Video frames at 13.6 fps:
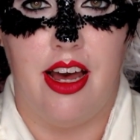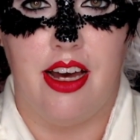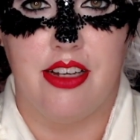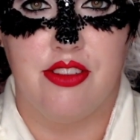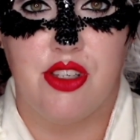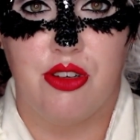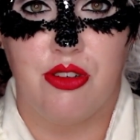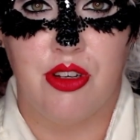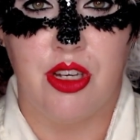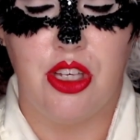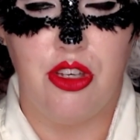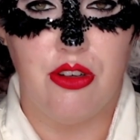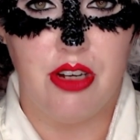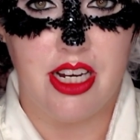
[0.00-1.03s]
So
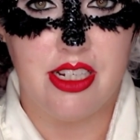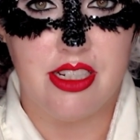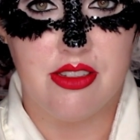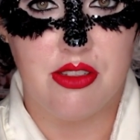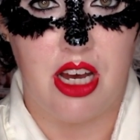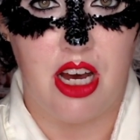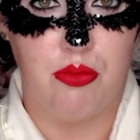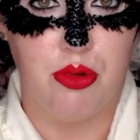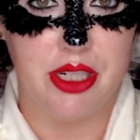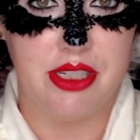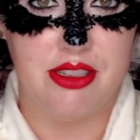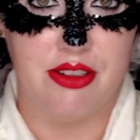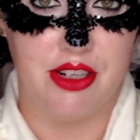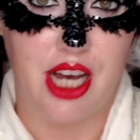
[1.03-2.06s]
you guys, I'll break
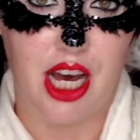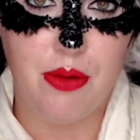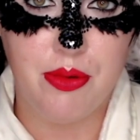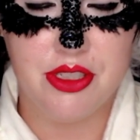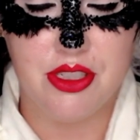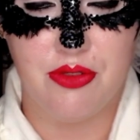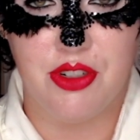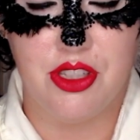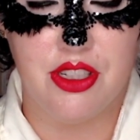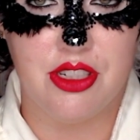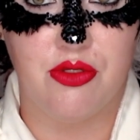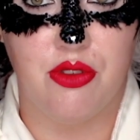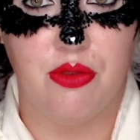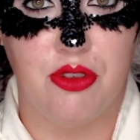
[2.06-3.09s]
down a couple different
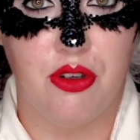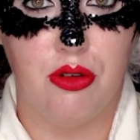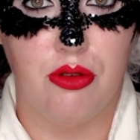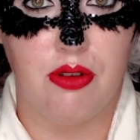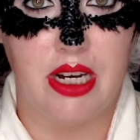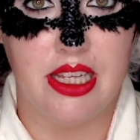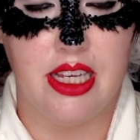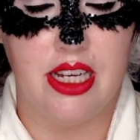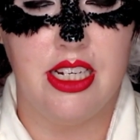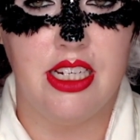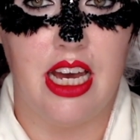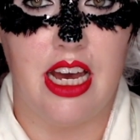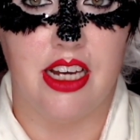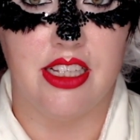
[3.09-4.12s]
looks from
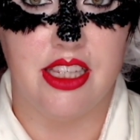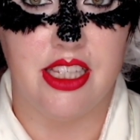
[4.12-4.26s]
Cruella.